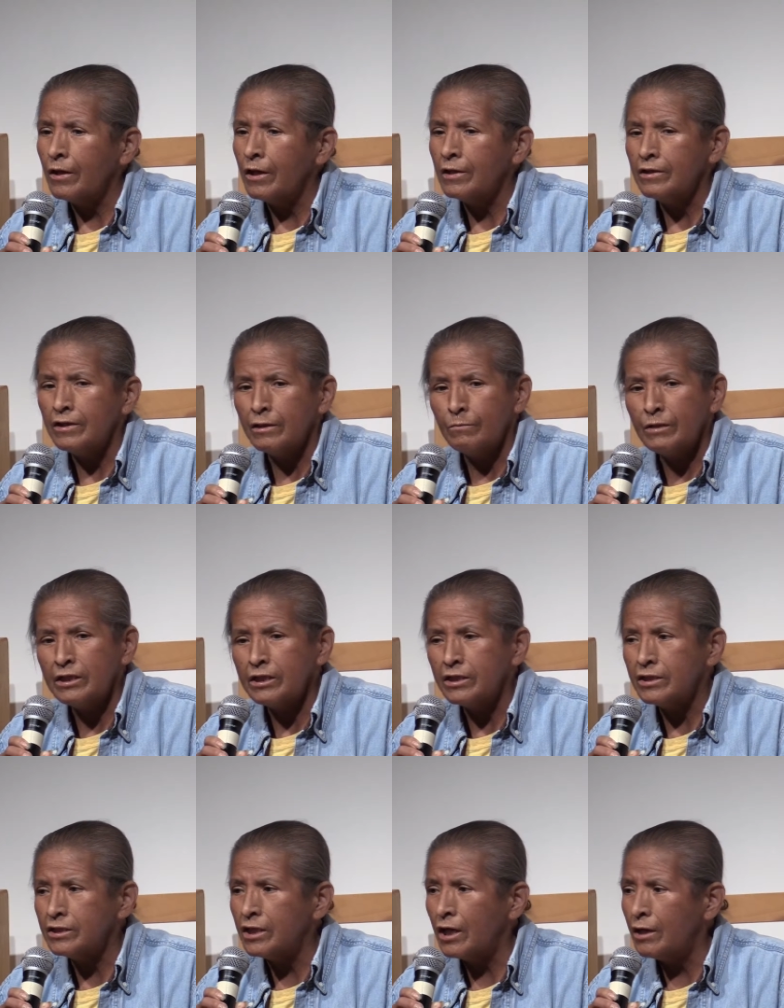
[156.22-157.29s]
and
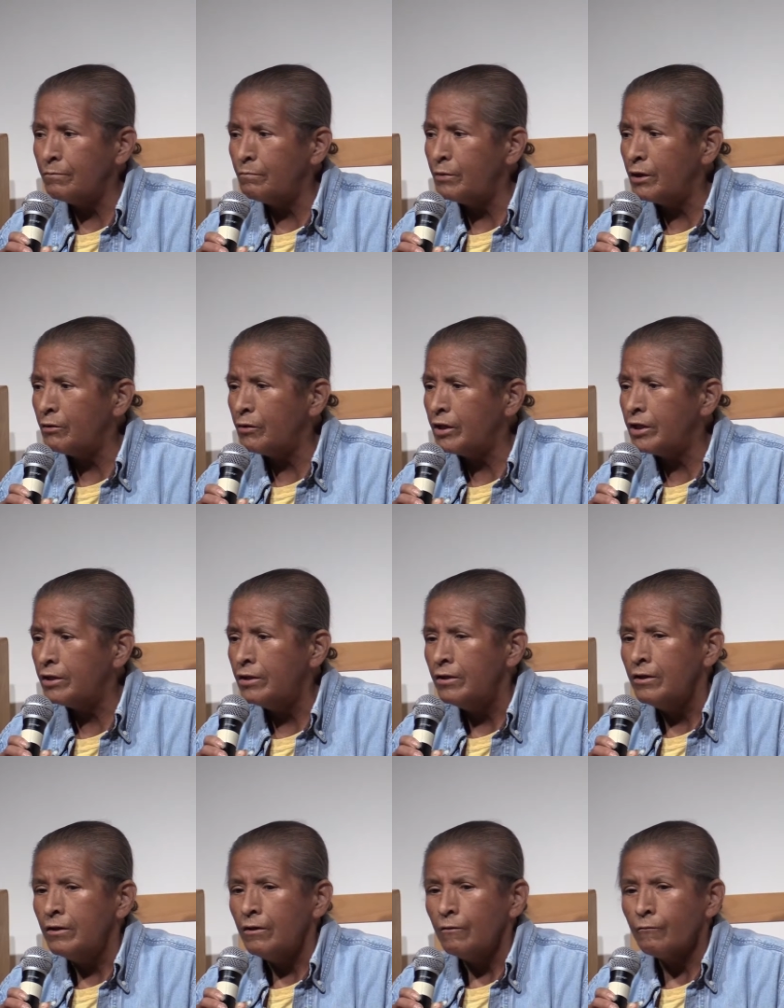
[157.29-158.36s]
limited time period
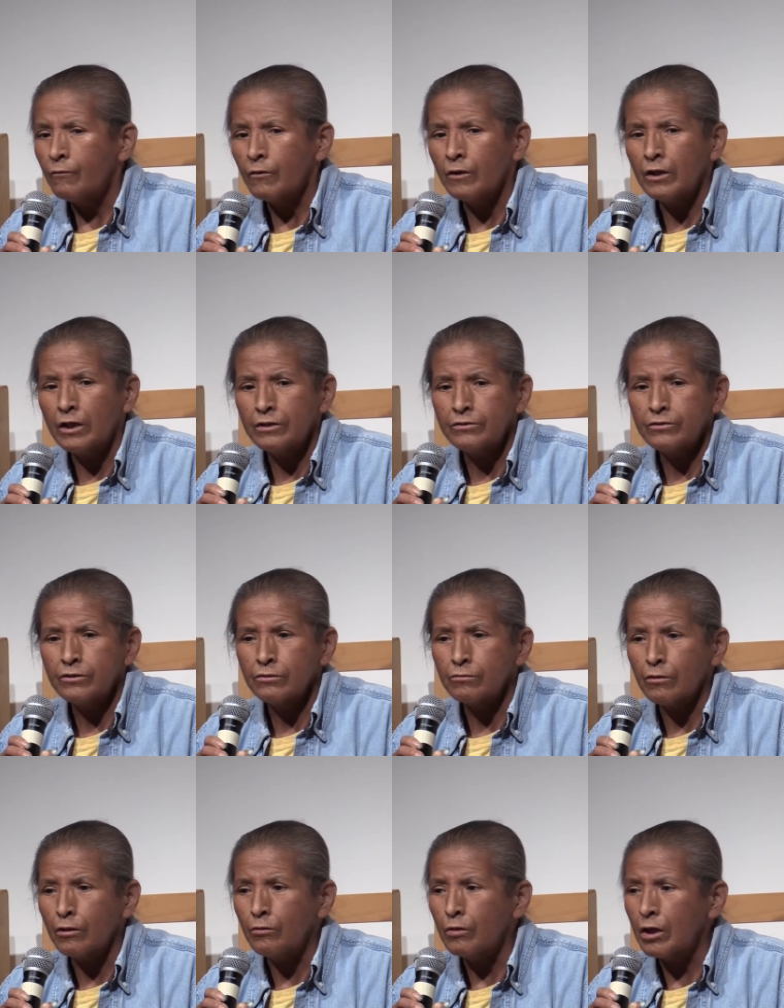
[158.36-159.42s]
for us to
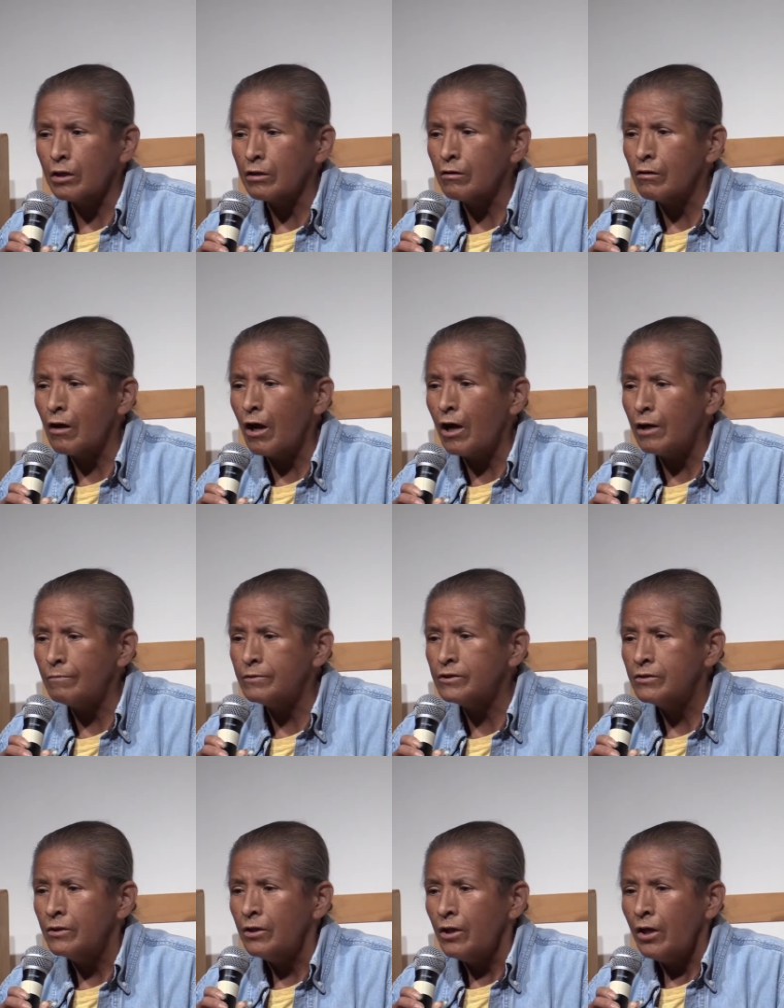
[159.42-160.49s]
grow our crops.
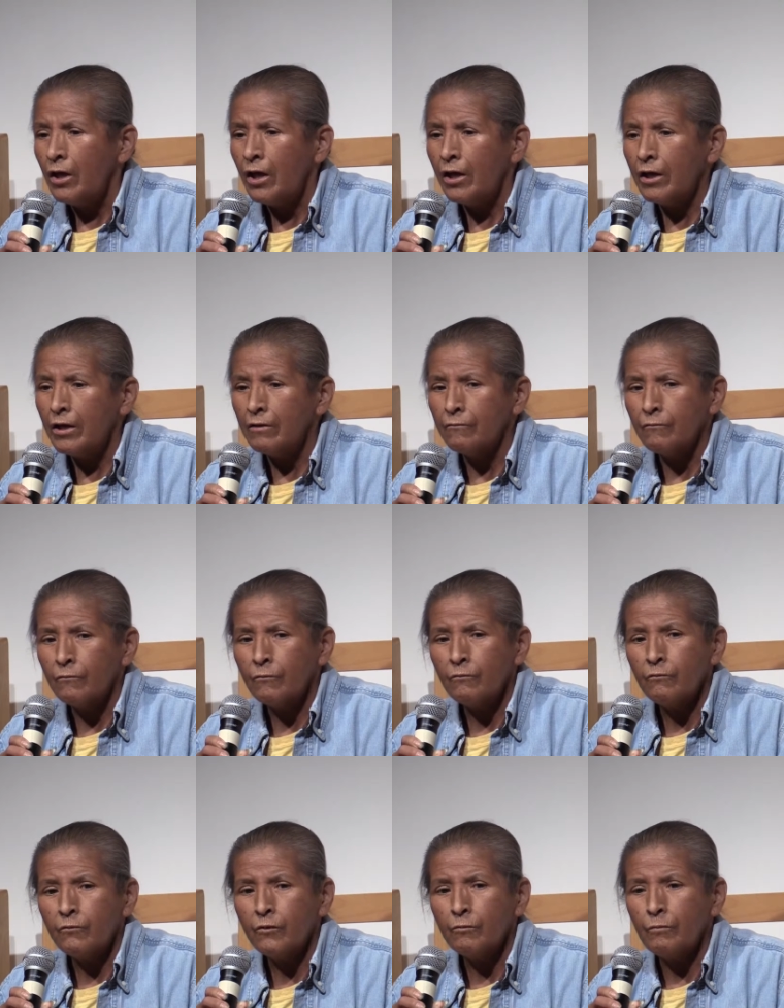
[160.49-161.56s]
And
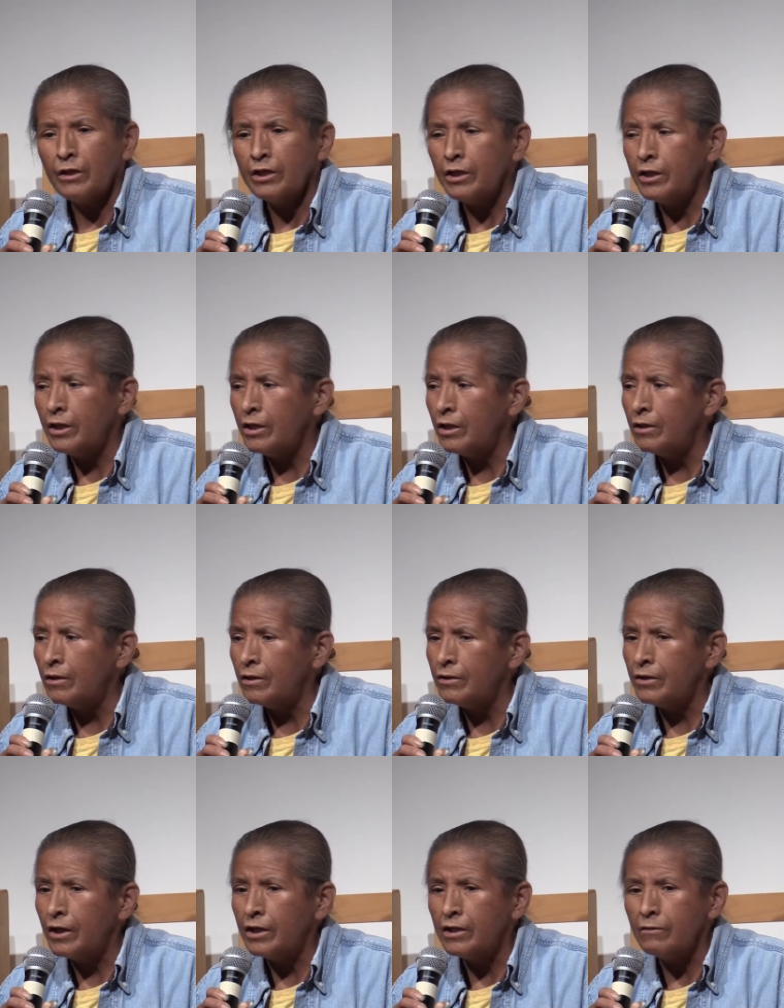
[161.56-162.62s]
for many
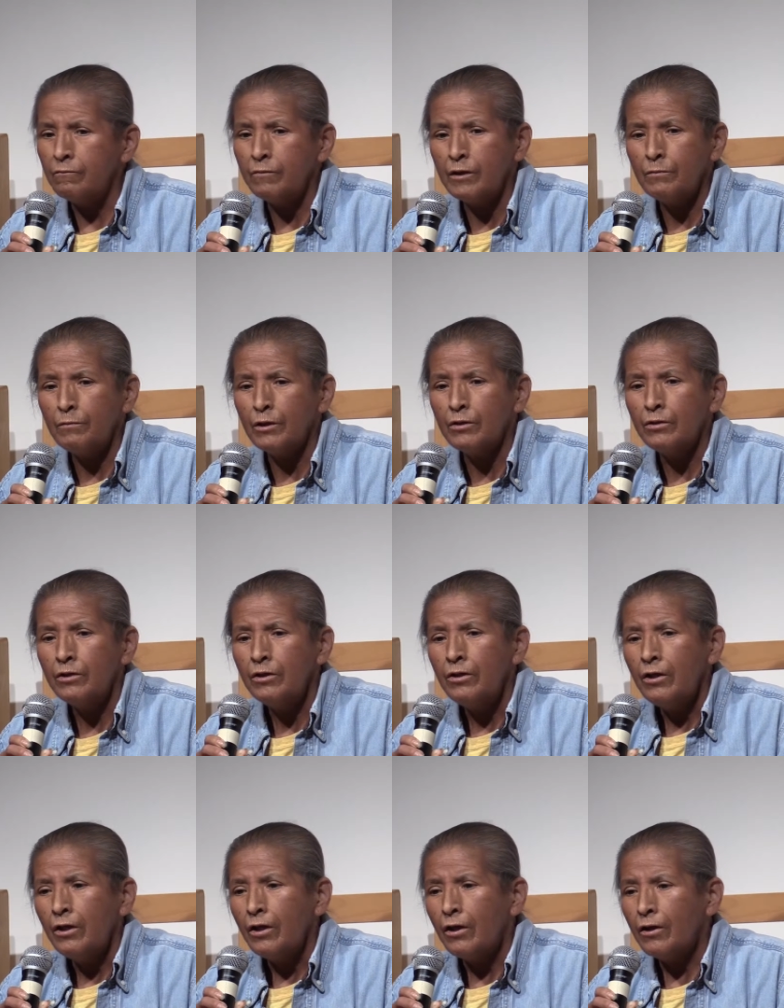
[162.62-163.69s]
uh, native people
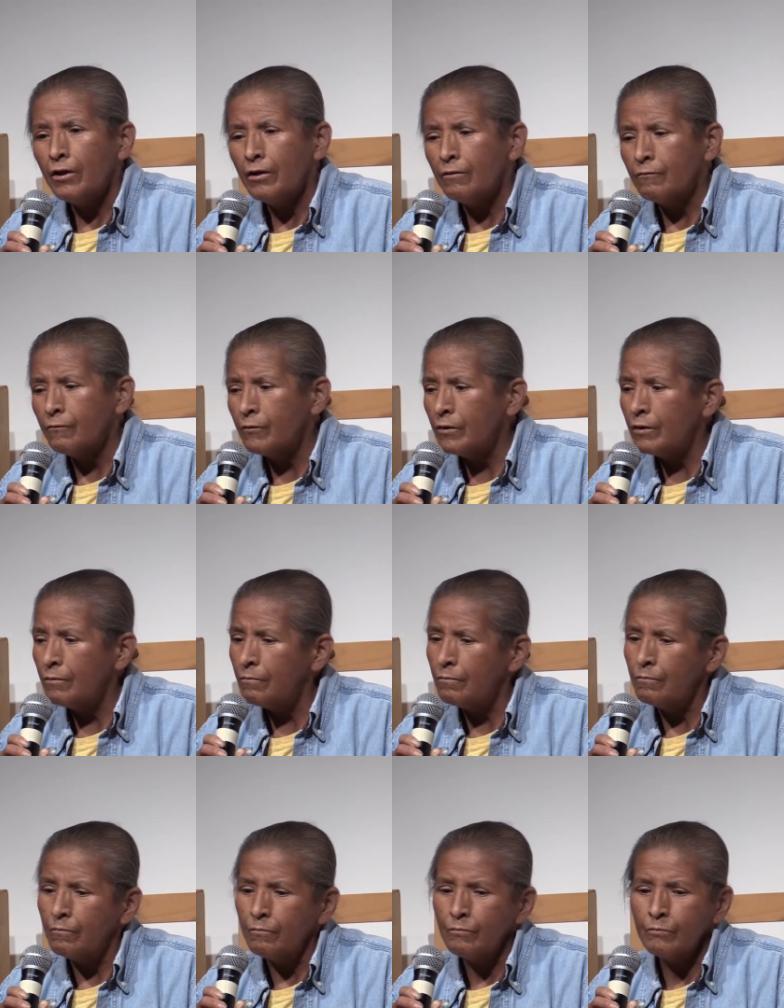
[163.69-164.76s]
uh, from,